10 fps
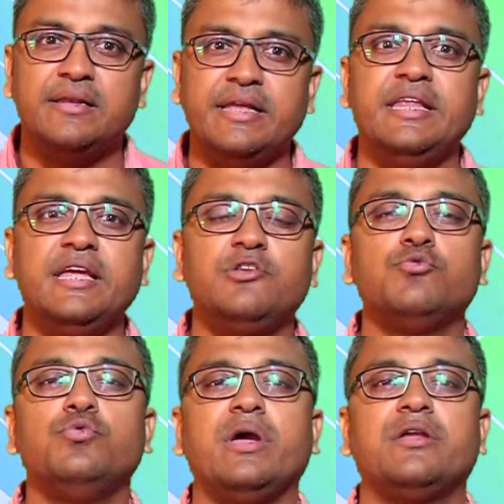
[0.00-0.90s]
leading
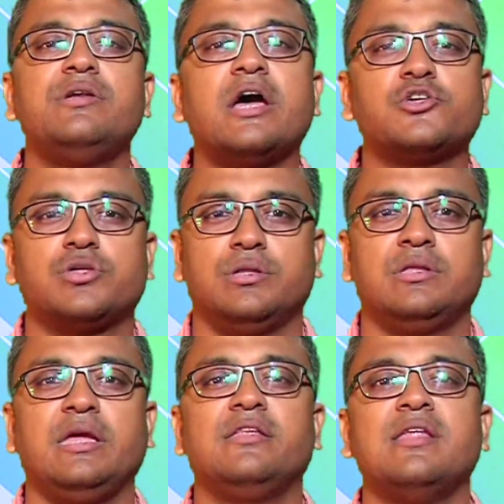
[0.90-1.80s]
to a
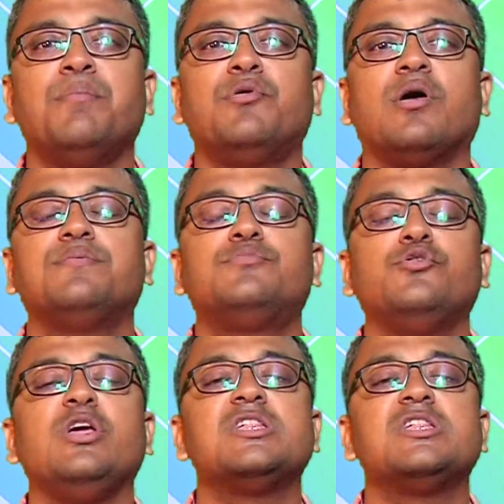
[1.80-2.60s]
reduction in the number of pruning